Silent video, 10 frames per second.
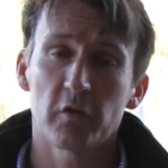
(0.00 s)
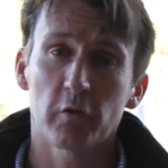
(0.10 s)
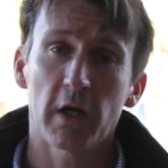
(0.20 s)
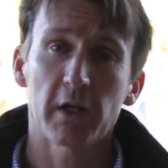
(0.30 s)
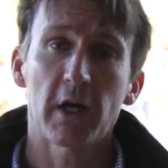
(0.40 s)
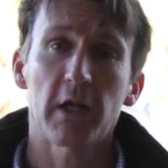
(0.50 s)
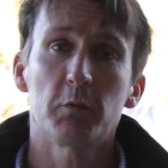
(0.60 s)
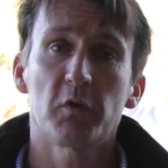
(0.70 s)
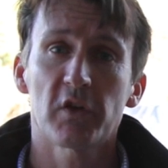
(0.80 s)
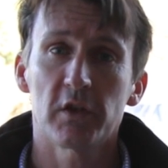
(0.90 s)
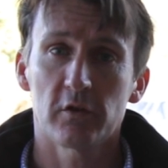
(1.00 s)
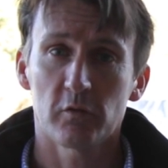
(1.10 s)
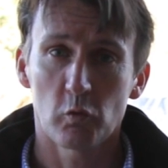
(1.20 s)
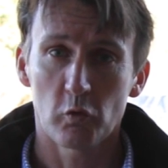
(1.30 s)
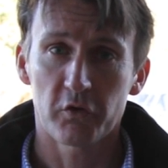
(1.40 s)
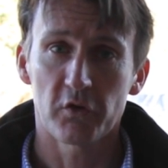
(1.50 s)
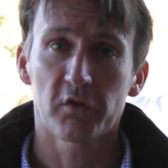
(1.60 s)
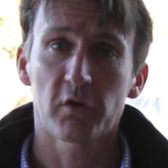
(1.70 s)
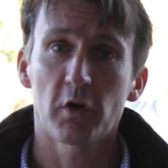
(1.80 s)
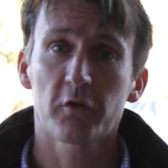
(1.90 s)
of around 80% of water,
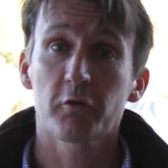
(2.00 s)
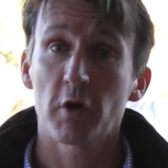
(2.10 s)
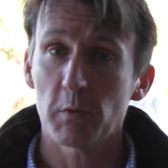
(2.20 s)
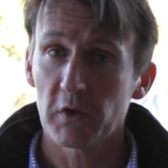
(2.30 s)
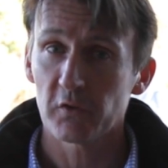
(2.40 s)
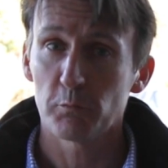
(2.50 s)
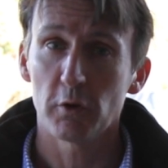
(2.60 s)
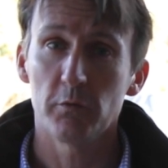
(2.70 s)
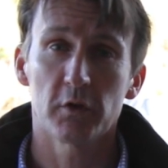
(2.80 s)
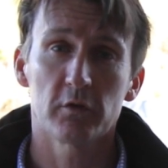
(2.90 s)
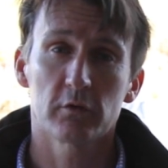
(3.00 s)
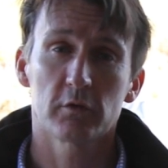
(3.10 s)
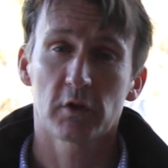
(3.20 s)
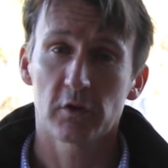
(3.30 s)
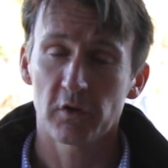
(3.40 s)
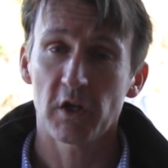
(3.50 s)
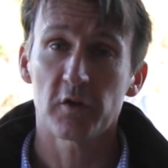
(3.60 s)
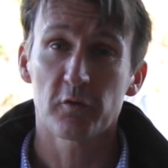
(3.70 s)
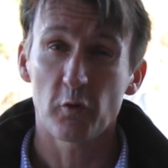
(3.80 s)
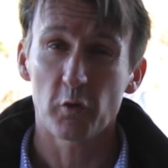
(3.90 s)
so our 3-metre boom that
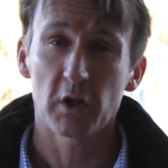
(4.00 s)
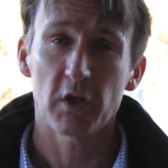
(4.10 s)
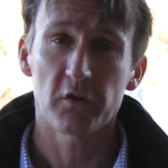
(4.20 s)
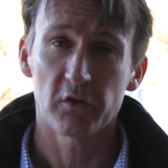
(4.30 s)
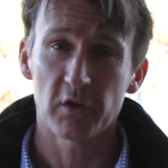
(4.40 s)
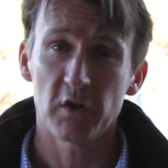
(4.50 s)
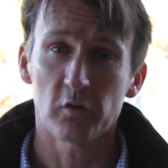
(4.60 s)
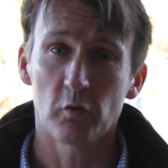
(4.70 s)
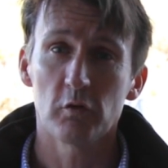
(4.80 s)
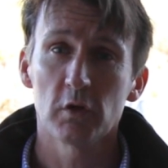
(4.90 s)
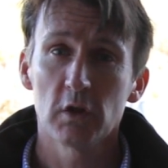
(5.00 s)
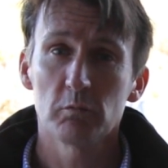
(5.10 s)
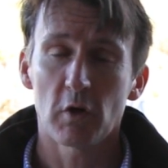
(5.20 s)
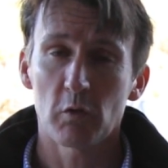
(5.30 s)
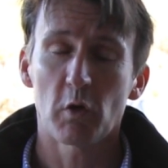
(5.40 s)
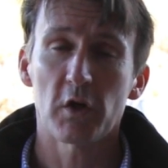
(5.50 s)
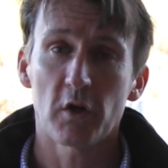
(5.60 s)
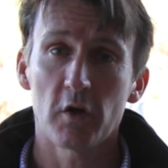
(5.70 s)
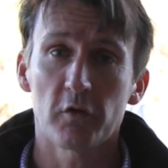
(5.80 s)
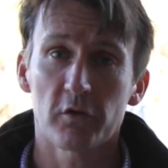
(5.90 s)
contains 40 litres of diesel might weigh
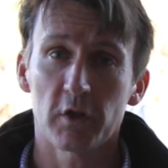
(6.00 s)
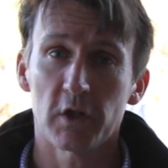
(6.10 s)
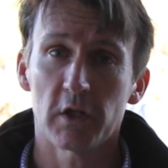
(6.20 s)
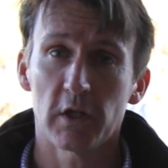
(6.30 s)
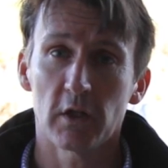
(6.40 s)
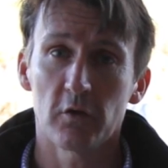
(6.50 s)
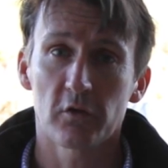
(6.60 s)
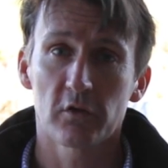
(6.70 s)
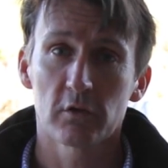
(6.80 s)
over 30 kilos.